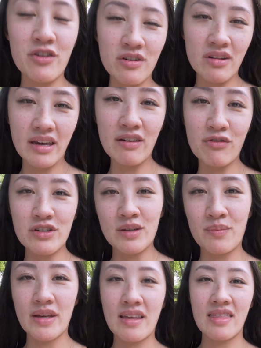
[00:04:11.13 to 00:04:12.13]
you're looking for
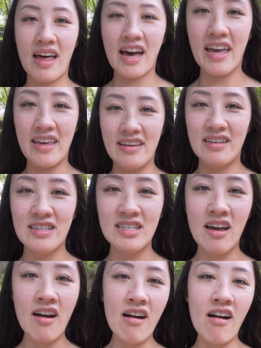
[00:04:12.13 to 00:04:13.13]
something that is
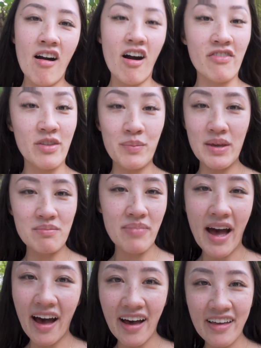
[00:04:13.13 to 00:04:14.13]
off the beaten
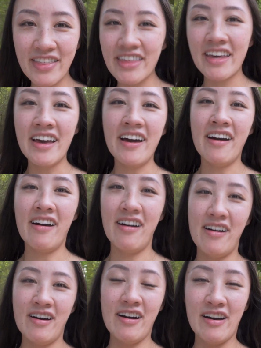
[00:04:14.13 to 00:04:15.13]
path,
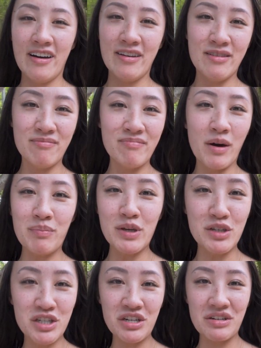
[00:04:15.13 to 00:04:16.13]
a
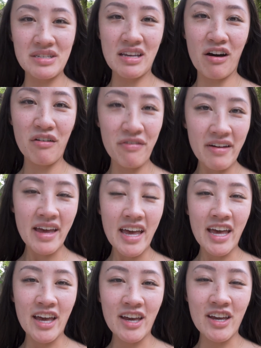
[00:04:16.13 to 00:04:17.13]
beach to yourself,
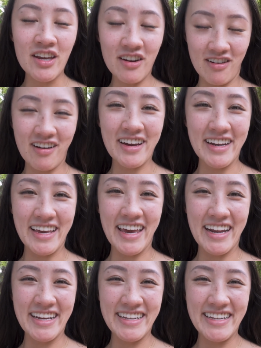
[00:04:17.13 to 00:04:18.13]
you're not gonna
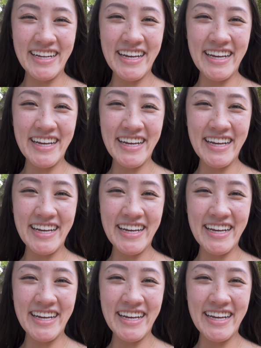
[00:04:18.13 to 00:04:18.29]
get it.